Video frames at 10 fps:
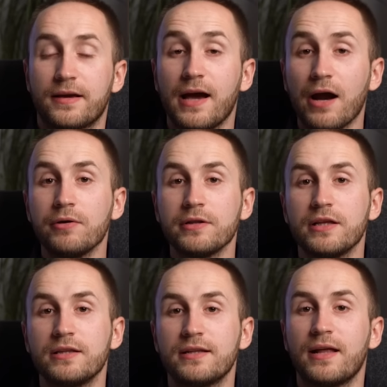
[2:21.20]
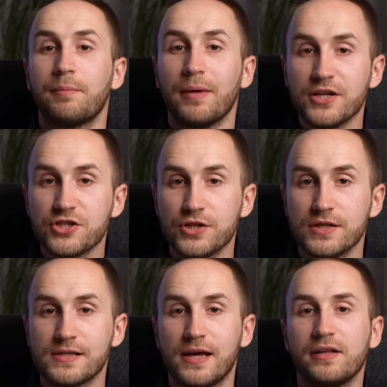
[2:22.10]
Currently, the
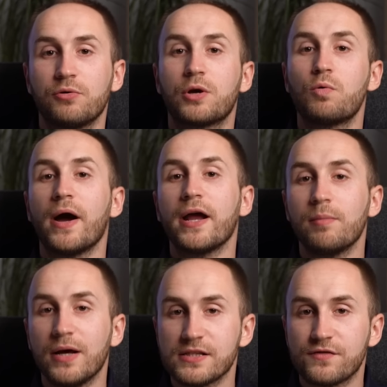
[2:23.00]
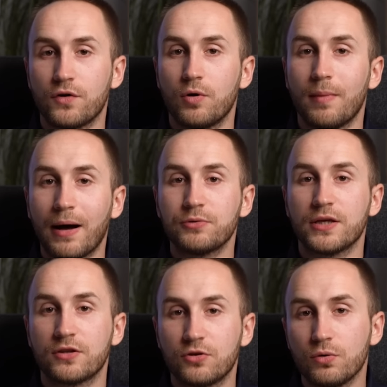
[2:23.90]
dimensions and requirements for
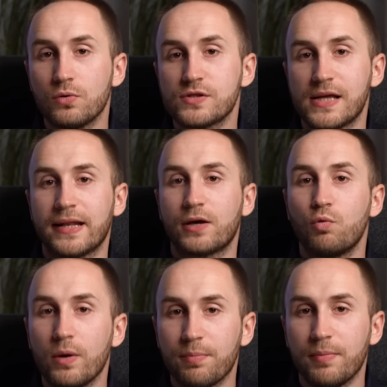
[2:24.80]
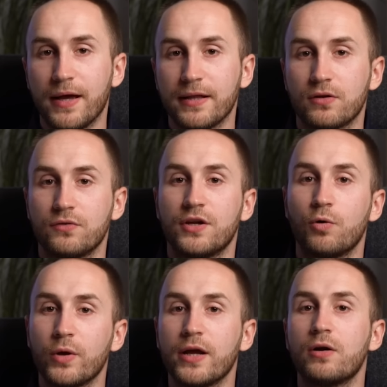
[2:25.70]
mounting tools and equipment on the
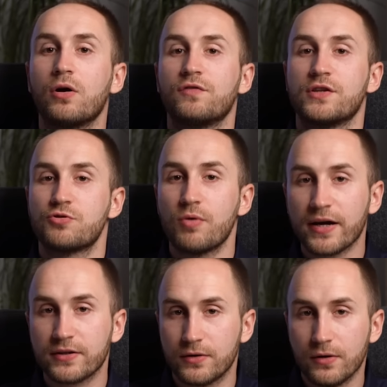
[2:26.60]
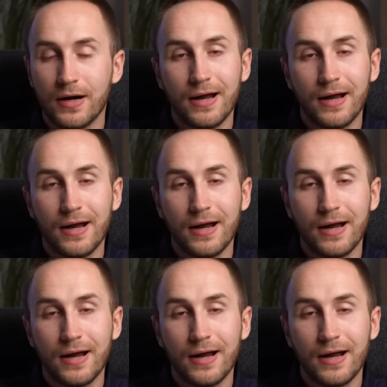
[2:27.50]
rear of a tractor